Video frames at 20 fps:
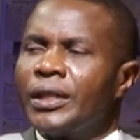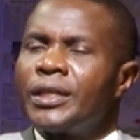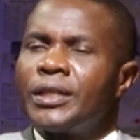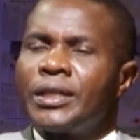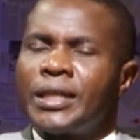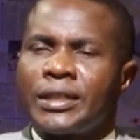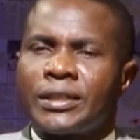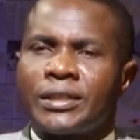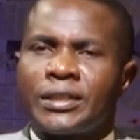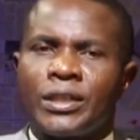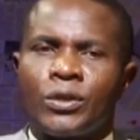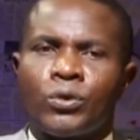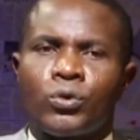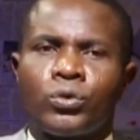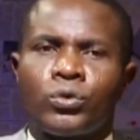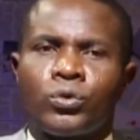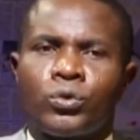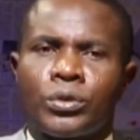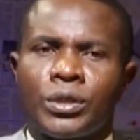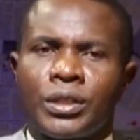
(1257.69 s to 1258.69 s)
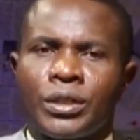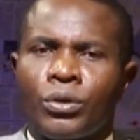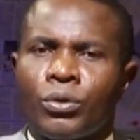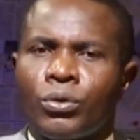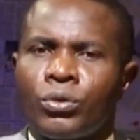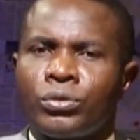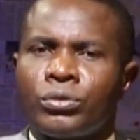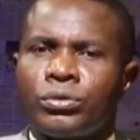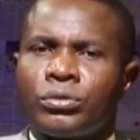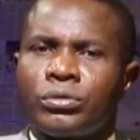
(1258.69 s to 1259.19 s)
Yes, it
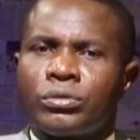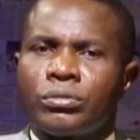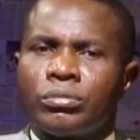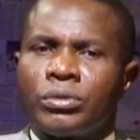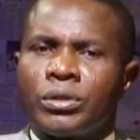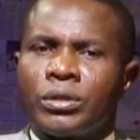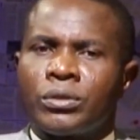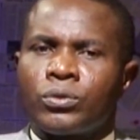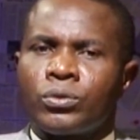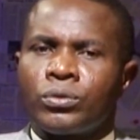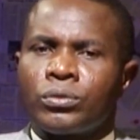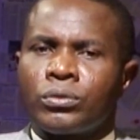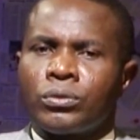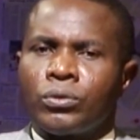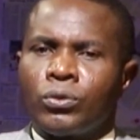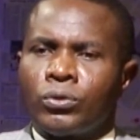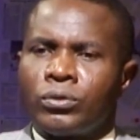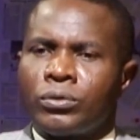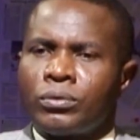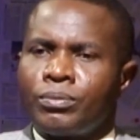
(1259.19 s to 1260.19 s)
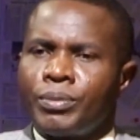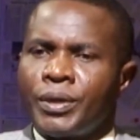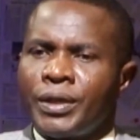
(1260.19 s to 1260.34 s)
could